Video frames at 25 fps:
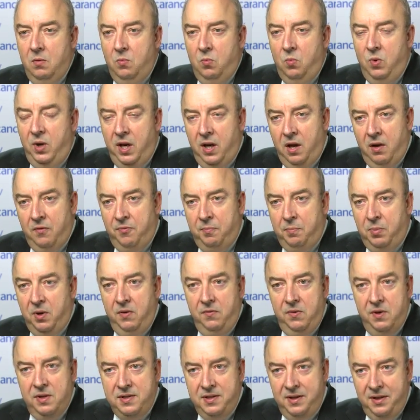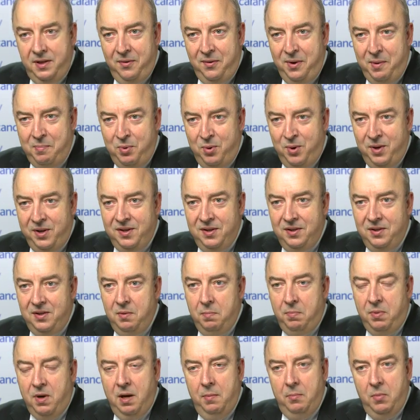We have previously reported
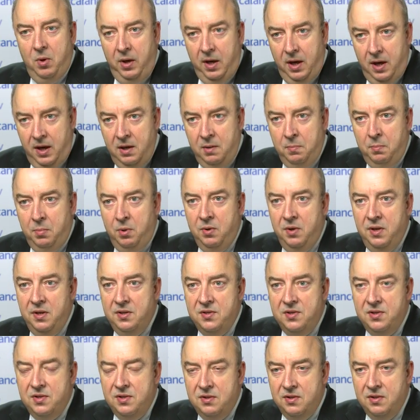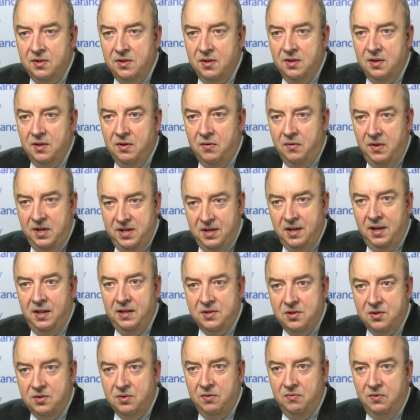the primary endpoints
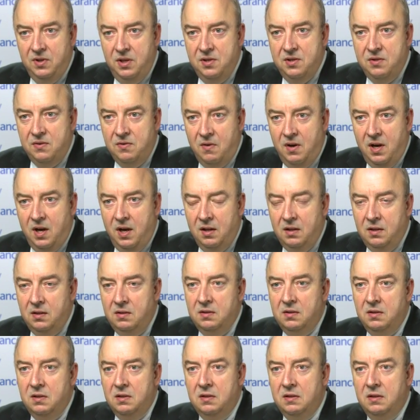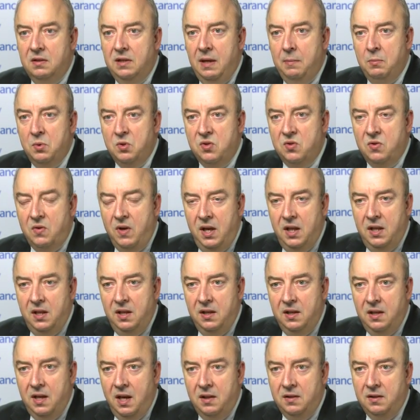results of this trial,
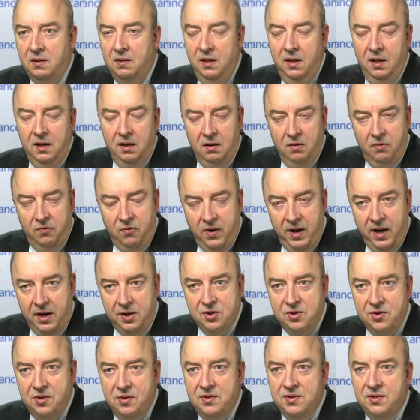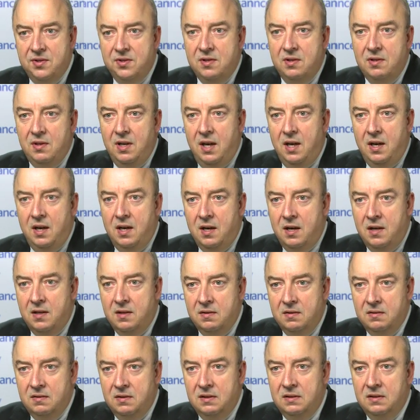demonstrating that clinical fractures
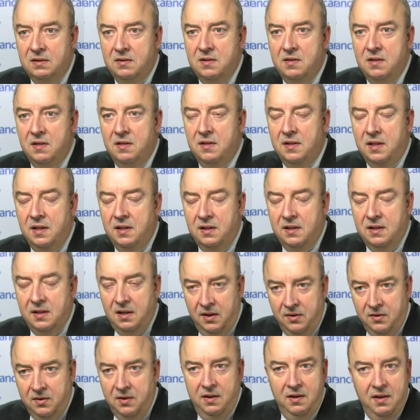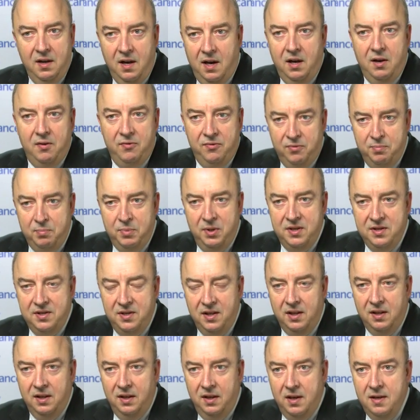are cut in half,
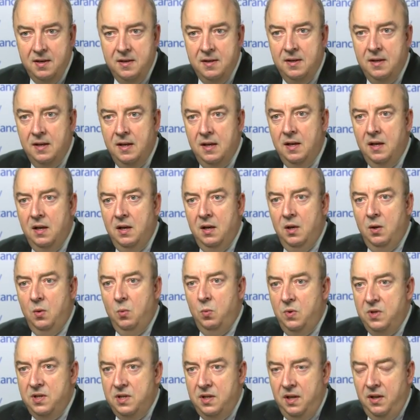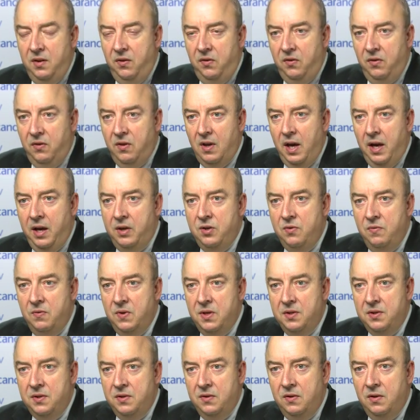basically, with this
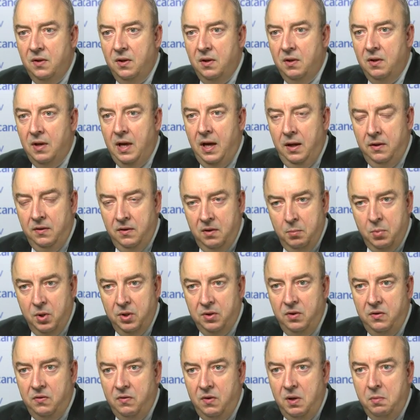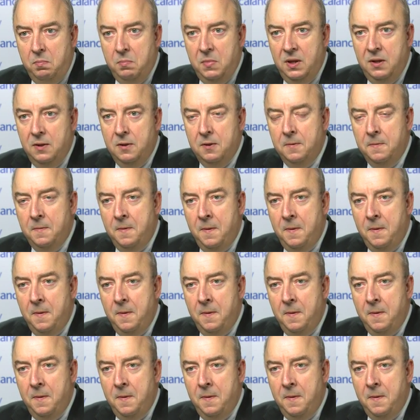adjuvant antibody treatment.